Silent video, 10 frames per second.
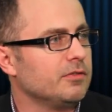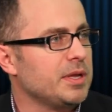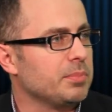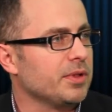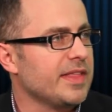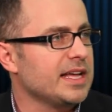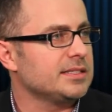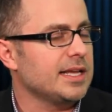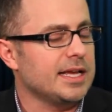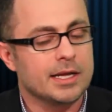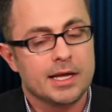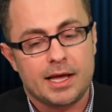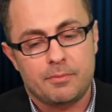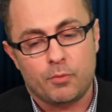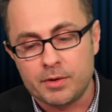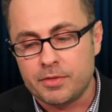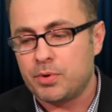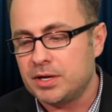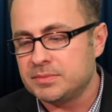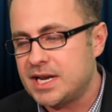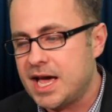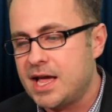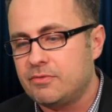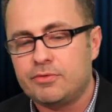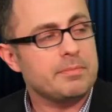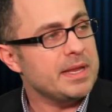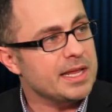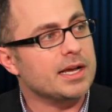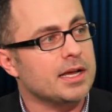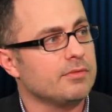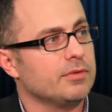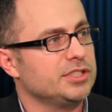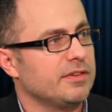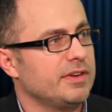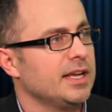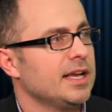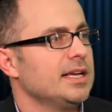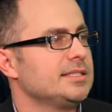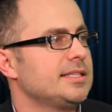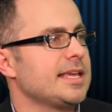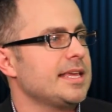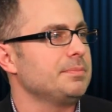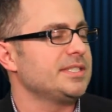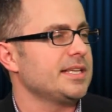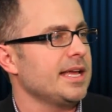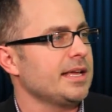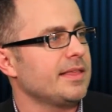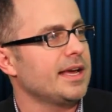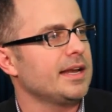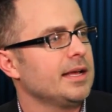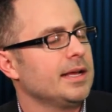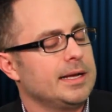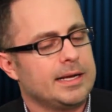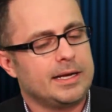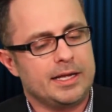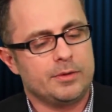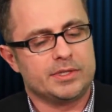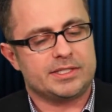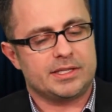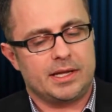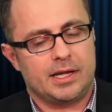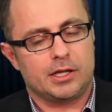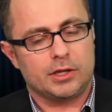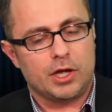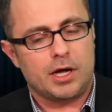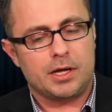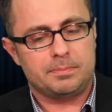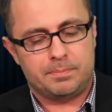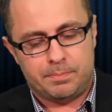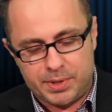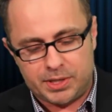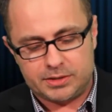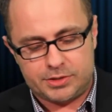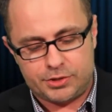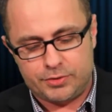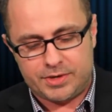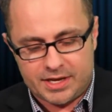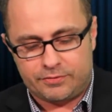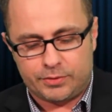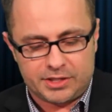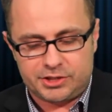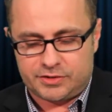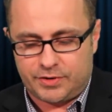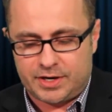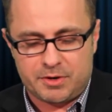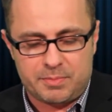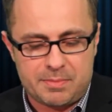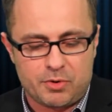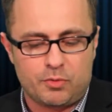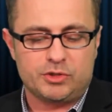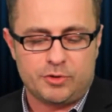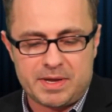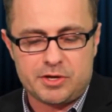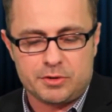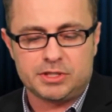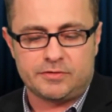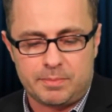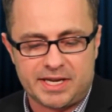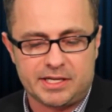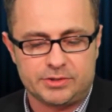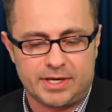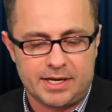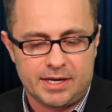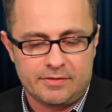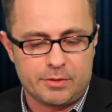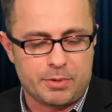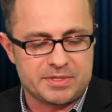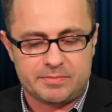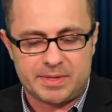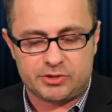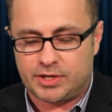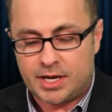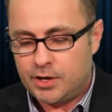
people in that state. And one of the problems that I have with the media coverage of it is they keep saying that it was a law built to give religious freedom to people, which would be used for bigotry, for the purpose of bigotry.